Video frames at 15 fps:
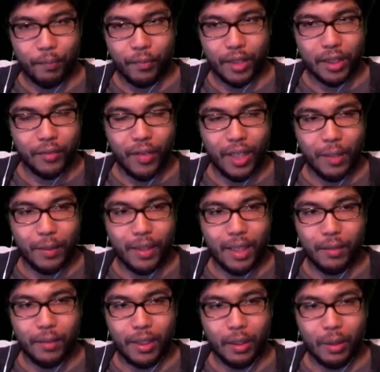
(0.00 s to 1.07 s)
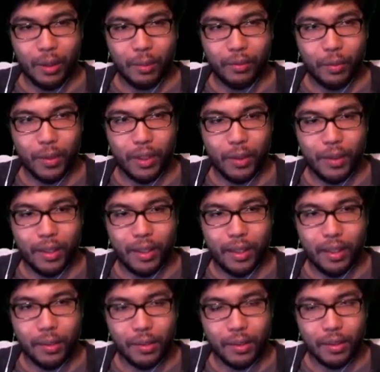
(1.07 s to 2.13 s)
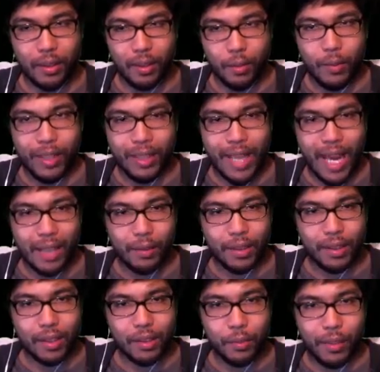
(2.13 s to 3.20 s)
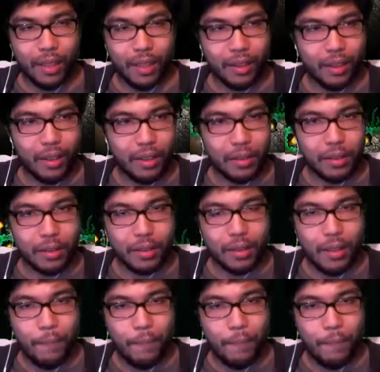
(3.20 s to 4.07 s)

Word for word: Let's fight him again really quick before we do anything else. We can handle this. We got the goods.